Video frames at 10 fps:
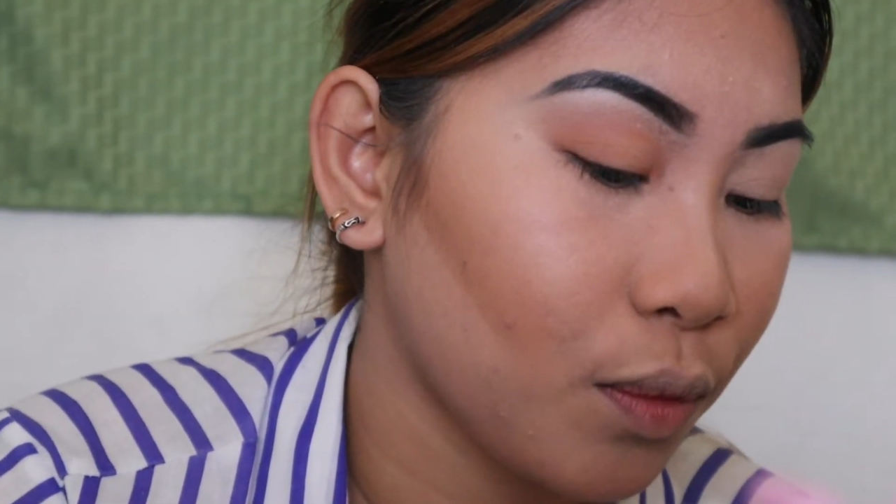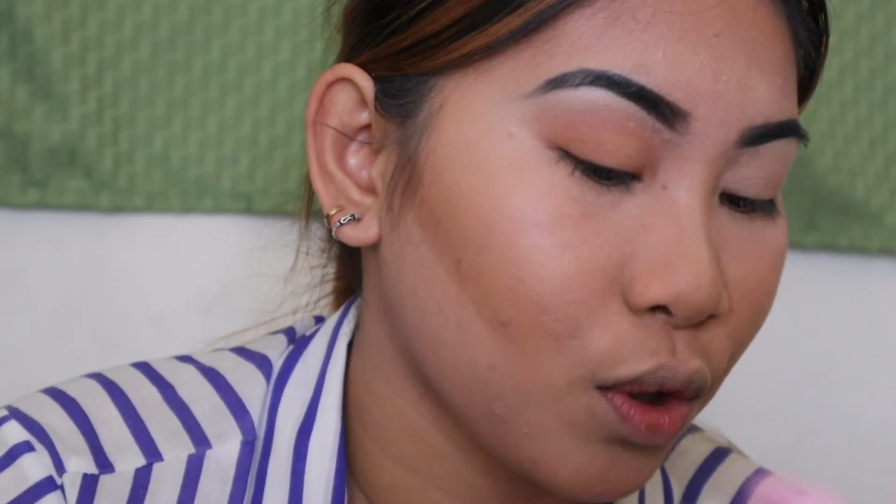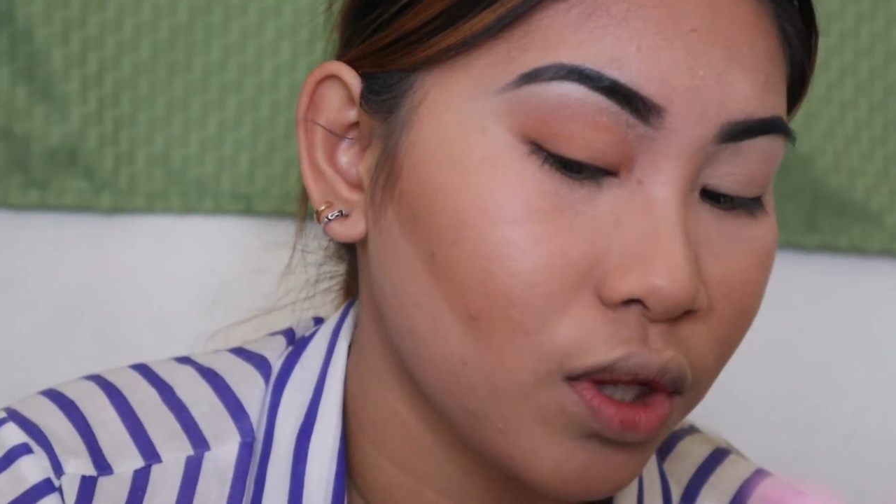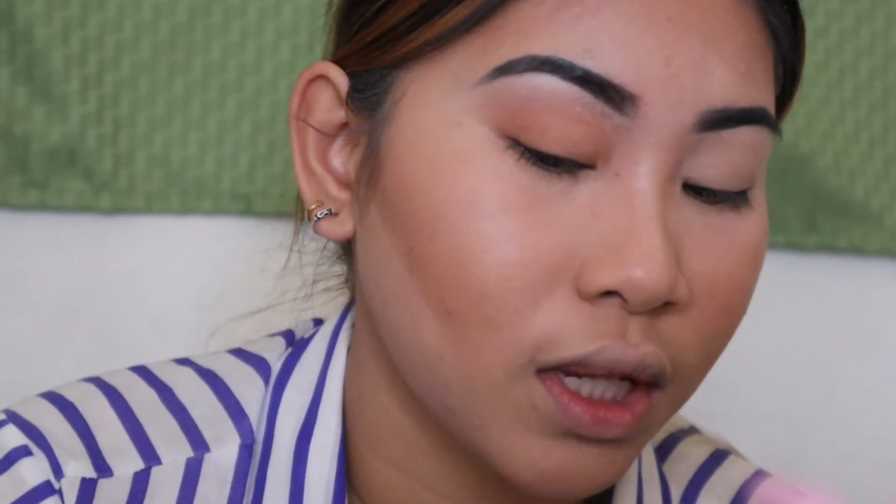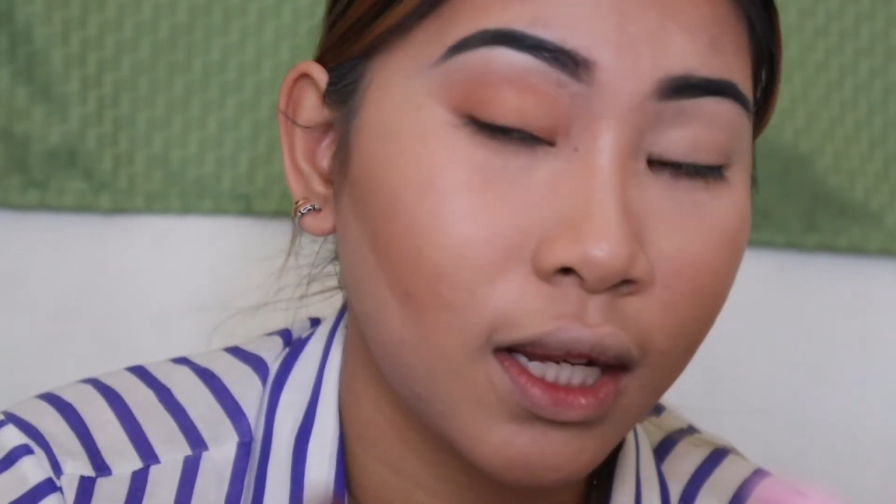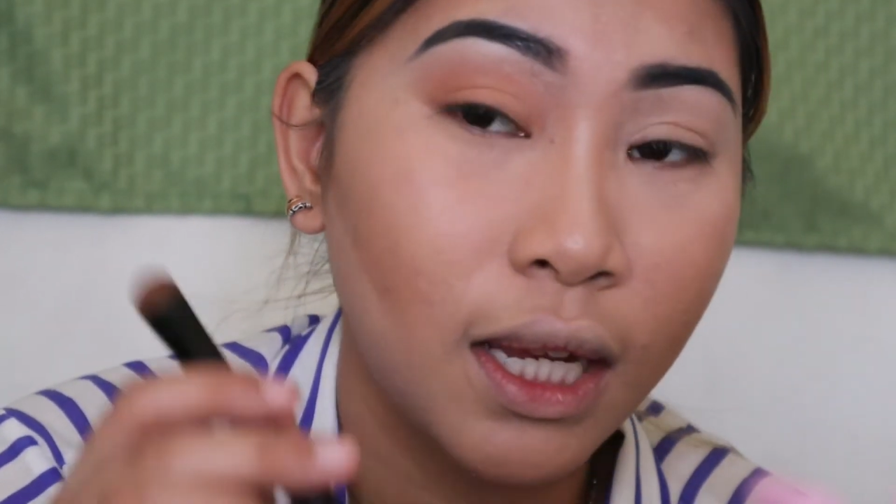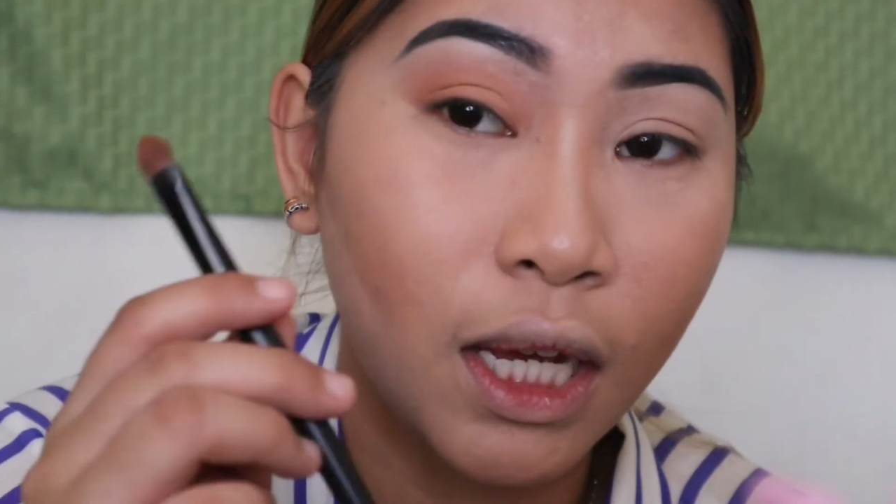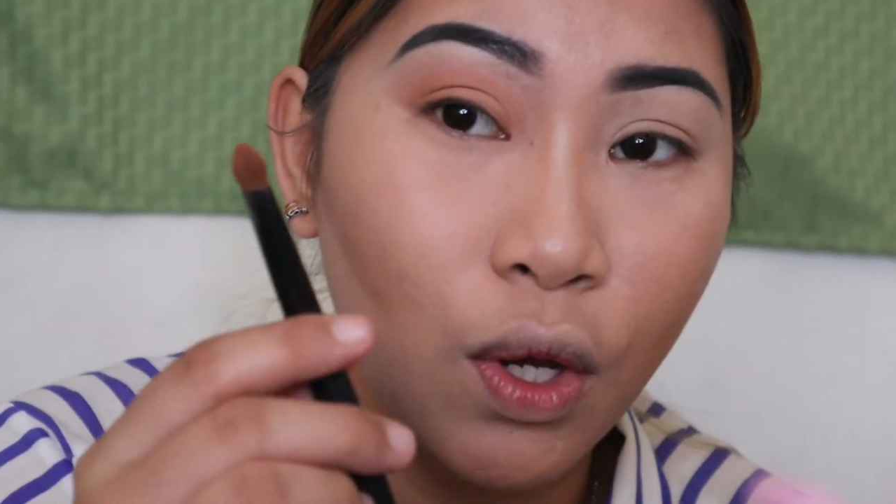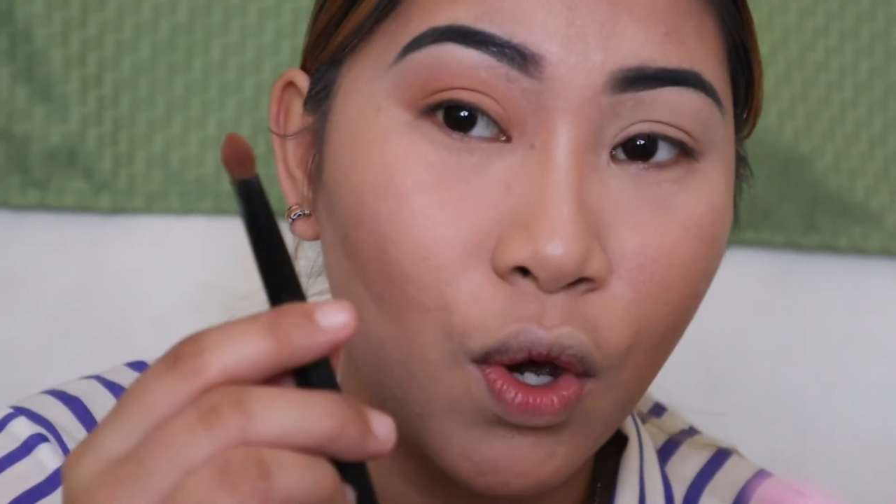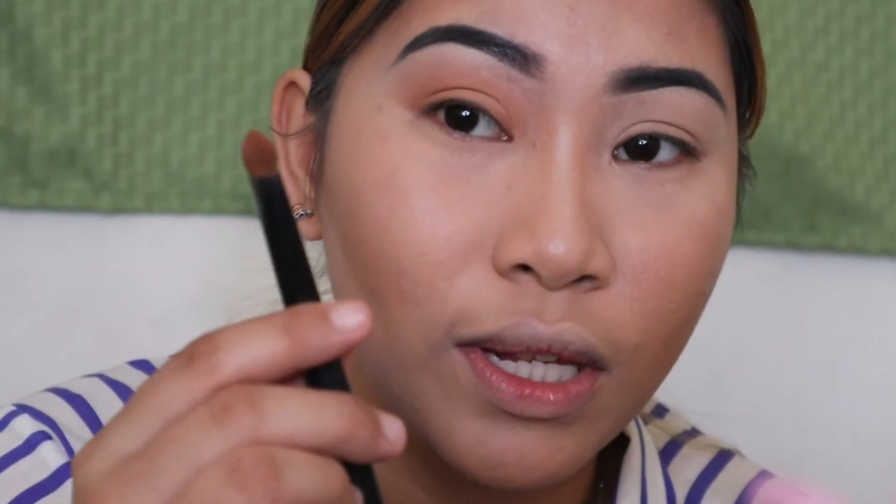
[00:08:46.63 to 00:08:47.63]
proceed
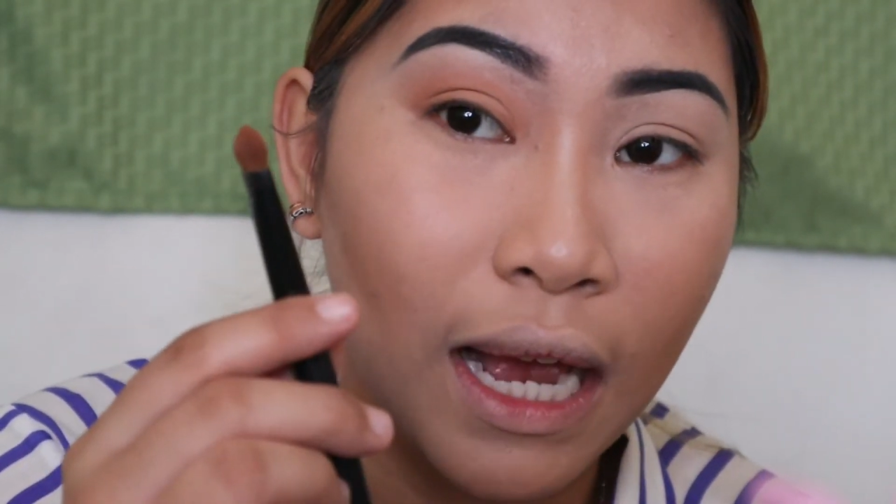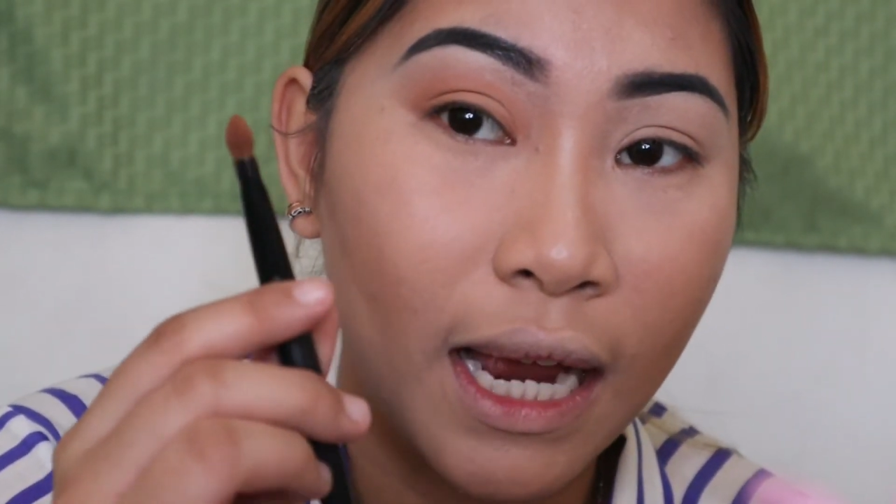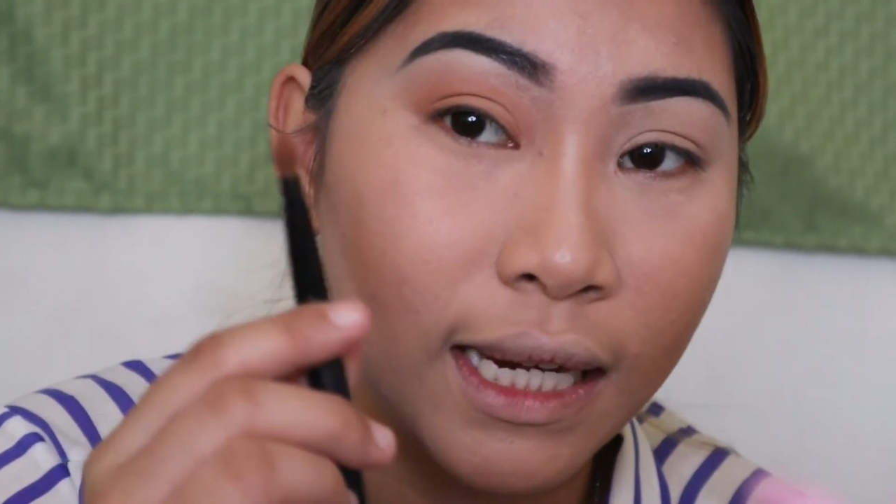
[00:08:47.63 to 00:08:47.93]
kayo sa